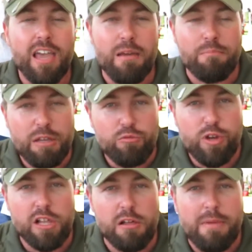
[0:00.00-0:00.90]
and be
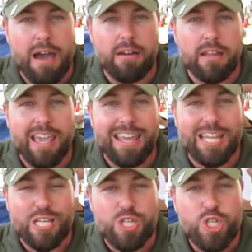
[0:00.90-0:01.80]
real about it and
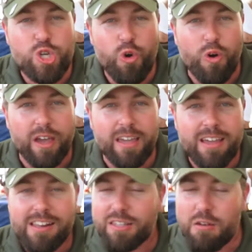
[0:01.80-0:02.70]
enjoy
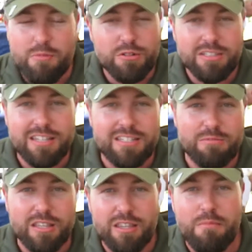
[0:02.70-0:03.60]
the most
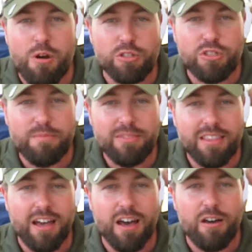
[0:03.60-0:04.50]
intimate, the most
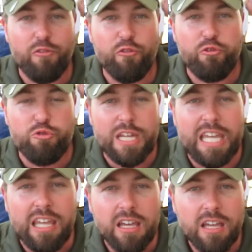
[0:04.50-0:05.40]
uh,
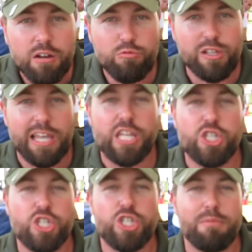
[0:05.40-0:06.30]
free
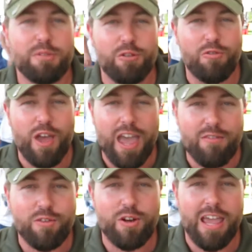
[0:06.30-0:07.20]
relationship you've
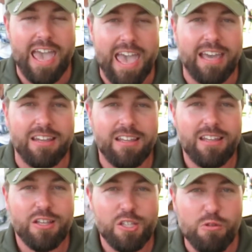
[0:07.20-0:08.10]
ever had.
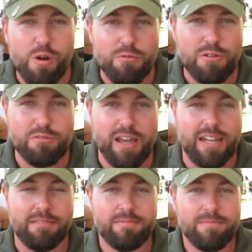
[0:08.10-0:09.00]
You won't
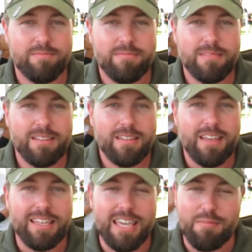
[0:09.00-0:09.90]
regret it.
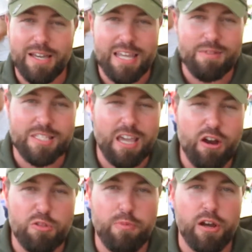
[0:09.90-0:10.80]
Again, my name is
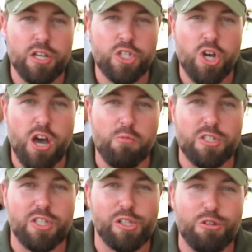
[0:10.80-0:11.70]
Gareth Burkinshaw. I'm
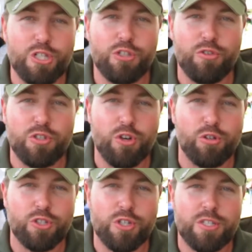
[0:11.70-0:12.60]
with Solutions for
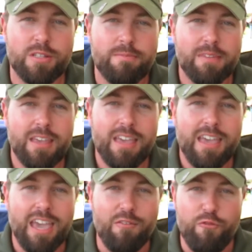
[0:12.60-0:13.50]
Soldiers
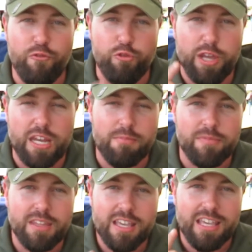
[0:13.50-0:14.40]
freedom
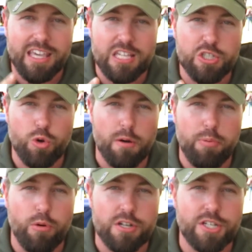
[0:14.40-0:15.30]
is your
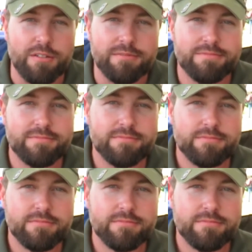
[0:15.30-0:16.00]
portion.